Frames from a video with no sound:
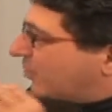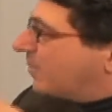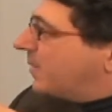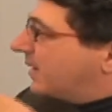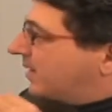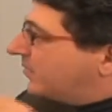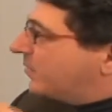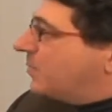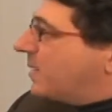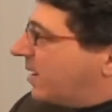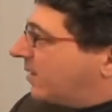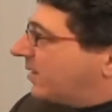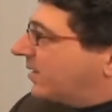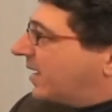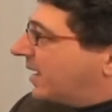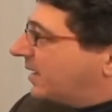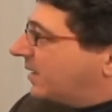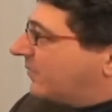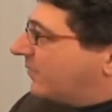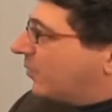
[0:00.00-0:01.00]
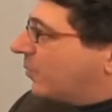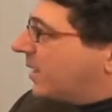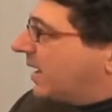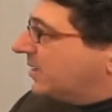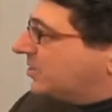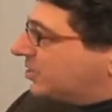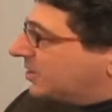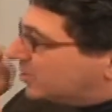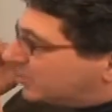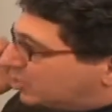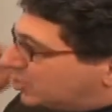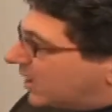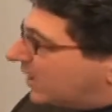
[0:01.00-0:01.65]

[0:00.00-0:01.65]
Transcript: a tremendous amount of that information